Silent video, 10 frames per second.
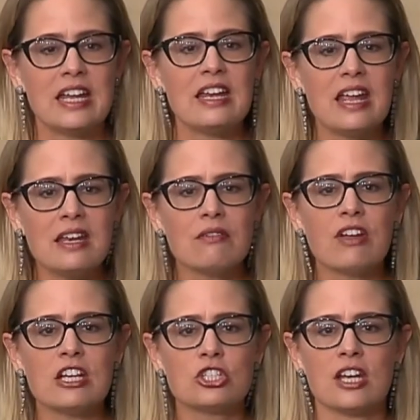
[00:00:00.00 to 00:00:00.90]
in
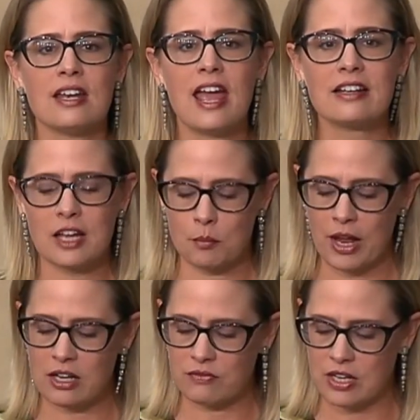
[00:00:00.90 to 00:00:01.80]
innovation and
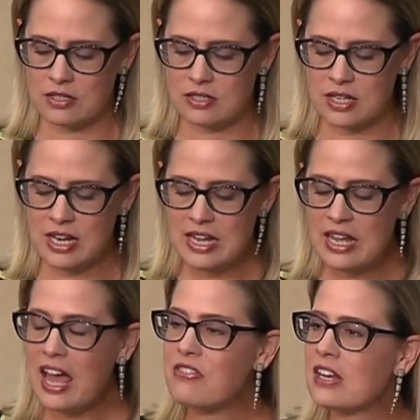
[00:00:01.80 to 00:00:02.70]
competitiveness,
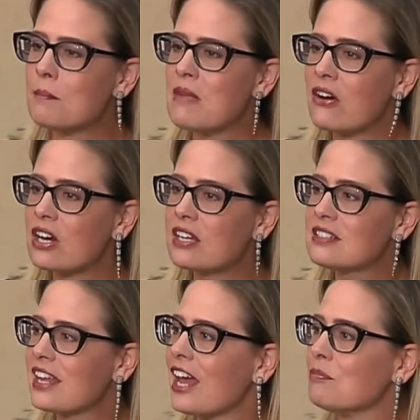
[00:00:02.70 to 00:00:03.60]
and that
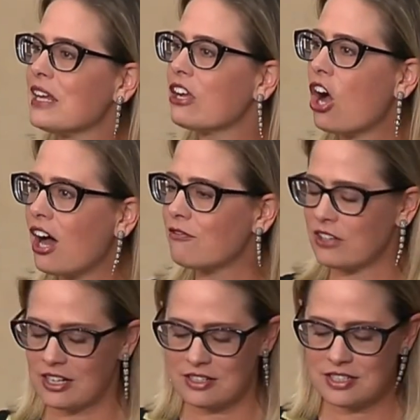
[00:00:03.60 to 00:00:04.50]
Americans can be
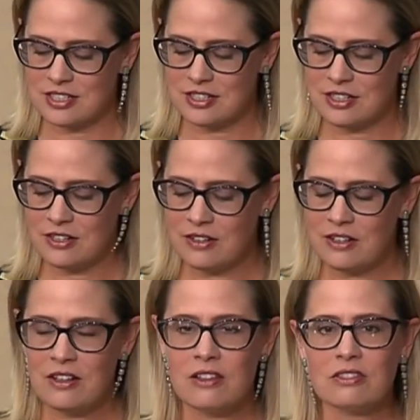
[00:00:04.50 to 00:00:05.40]
confident
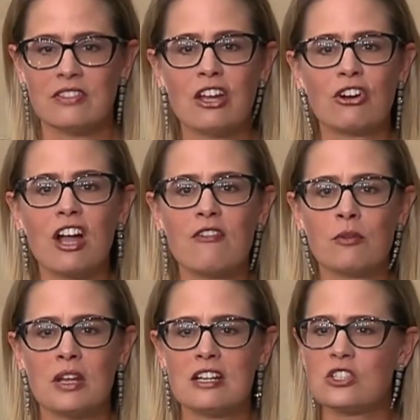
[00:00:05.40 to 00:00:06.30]
that their
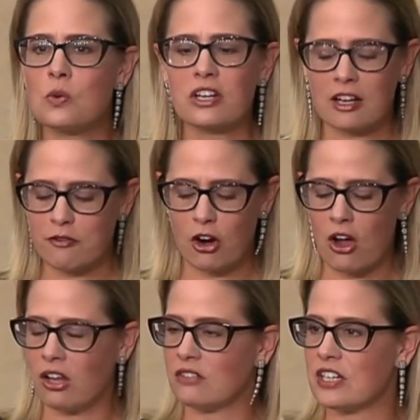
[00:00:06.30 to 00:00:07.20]
government is working for
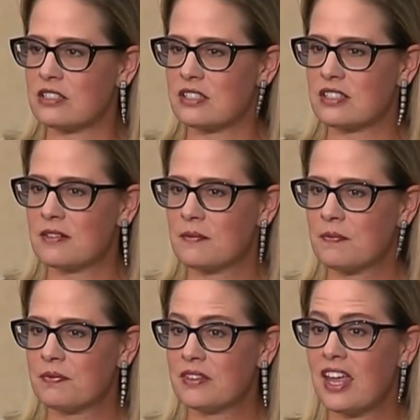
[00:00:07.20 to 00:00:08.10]
all of us
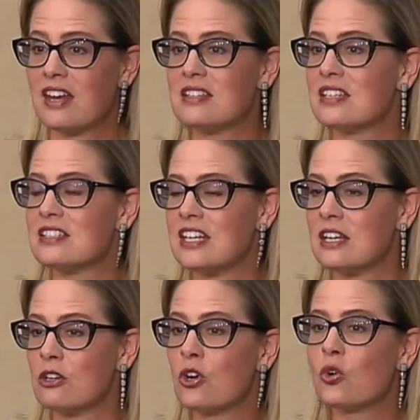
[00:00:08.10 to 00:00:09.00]
and is
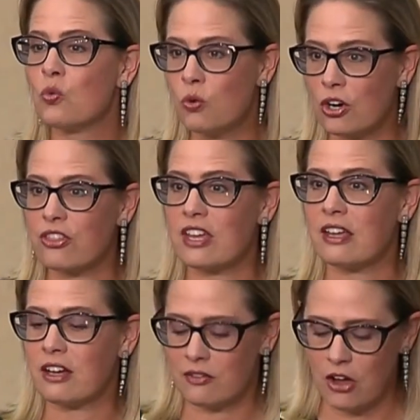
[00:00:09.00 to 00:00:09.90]
indeed
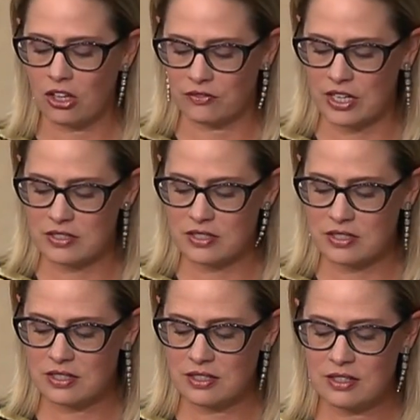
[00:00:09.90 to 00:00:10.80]
worthy of all of
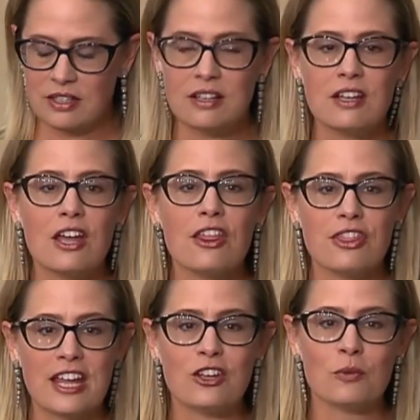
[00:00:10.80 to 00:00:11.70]
us.
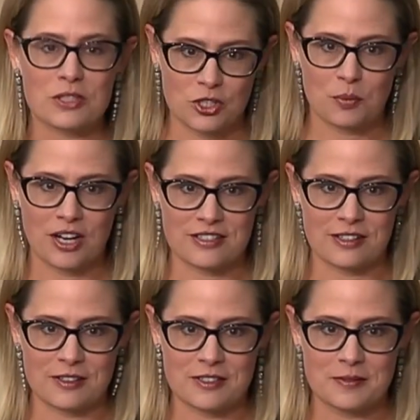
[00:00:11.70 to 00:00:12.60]
Thank you, Mr.
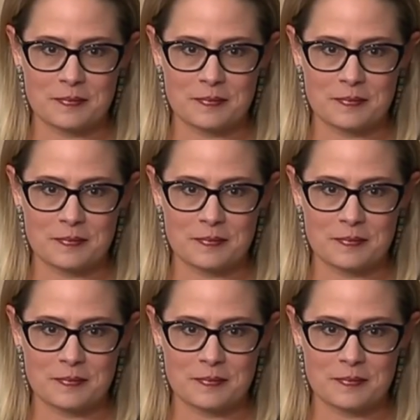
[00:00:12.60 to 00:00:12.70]
President.